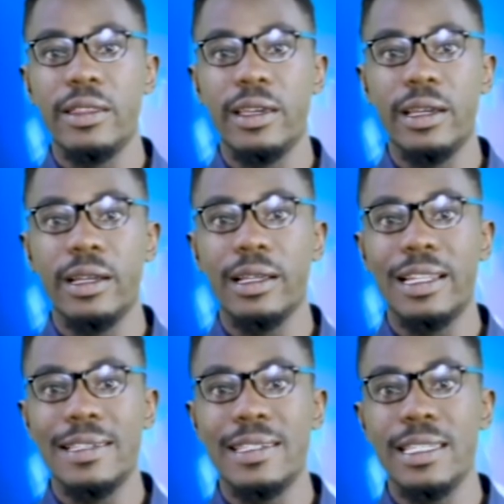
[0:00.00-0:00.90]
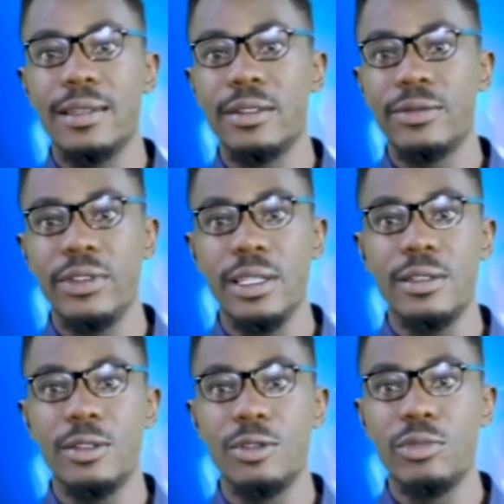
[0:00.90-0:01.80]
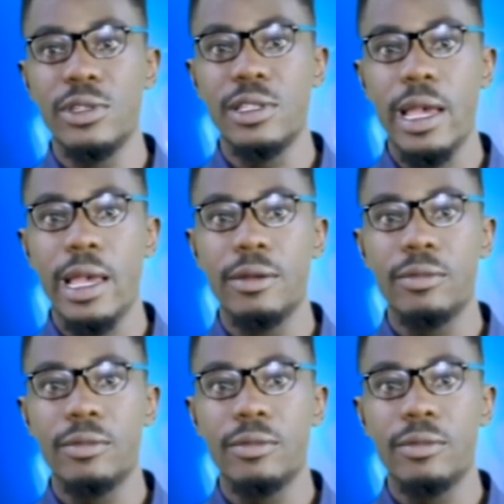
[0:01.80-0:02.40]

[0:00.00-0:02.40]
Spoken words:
their CLASSIQUE defeat to Marseille.